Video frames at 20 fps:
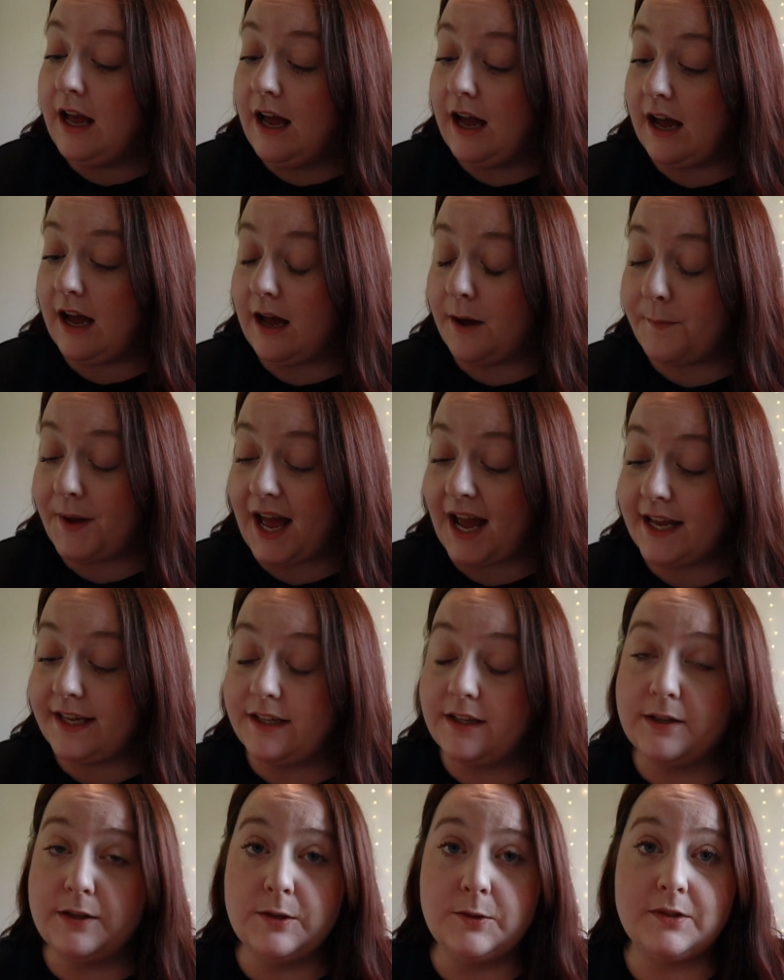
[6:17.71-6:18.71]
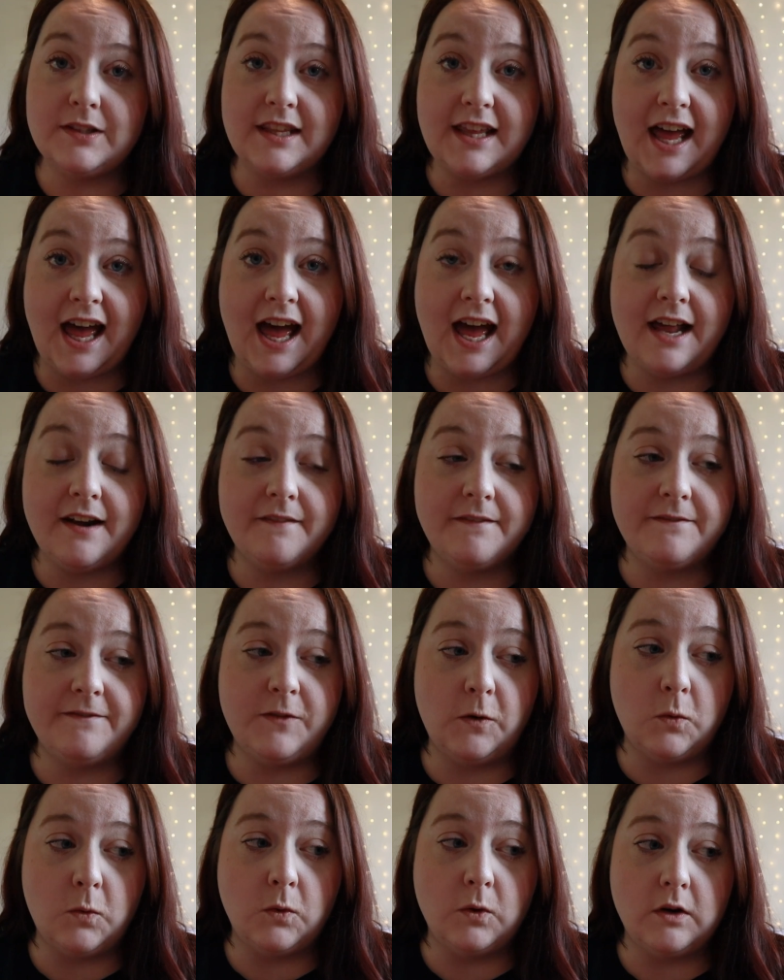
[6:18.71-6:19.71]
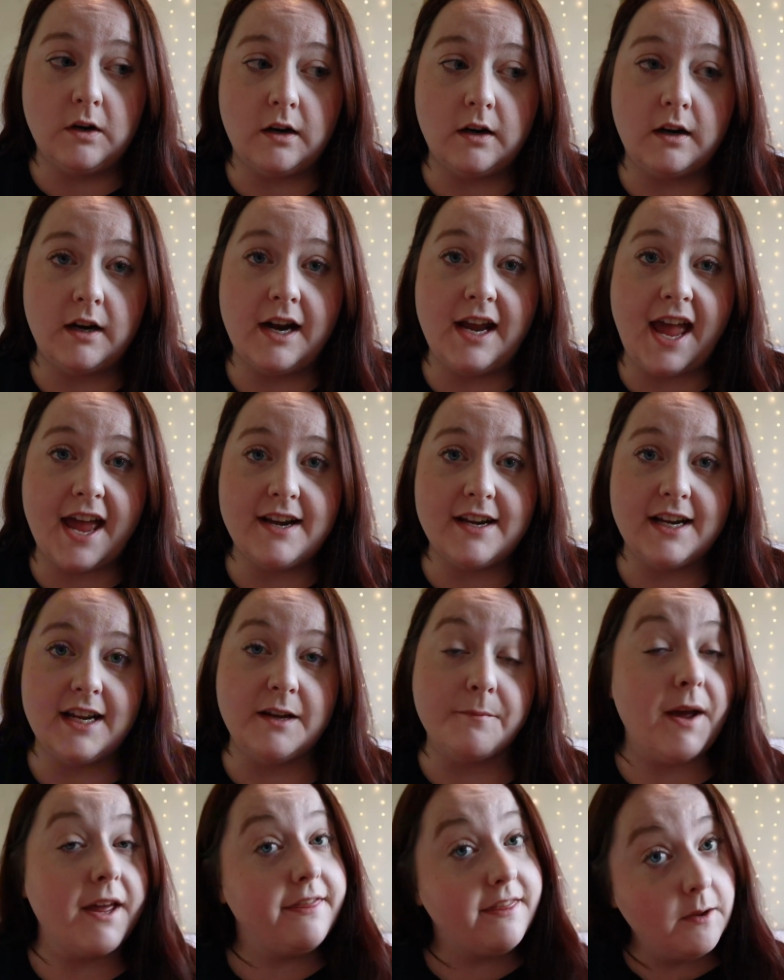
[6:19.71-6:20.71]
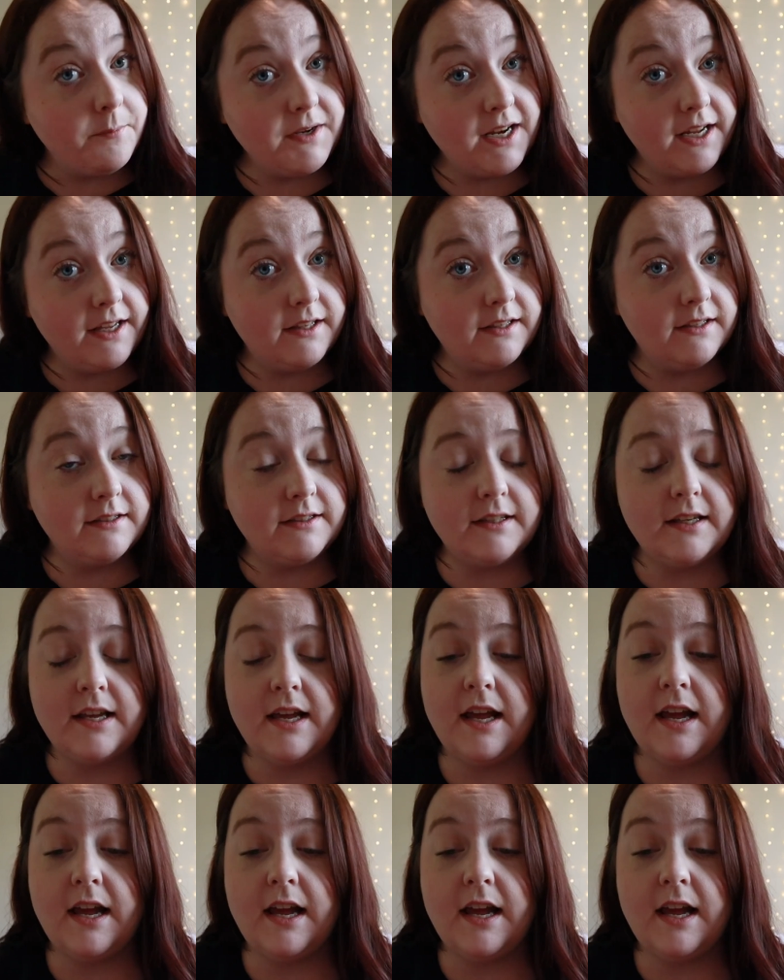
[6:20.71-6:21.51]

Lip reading: I use that for editing my thumbnails.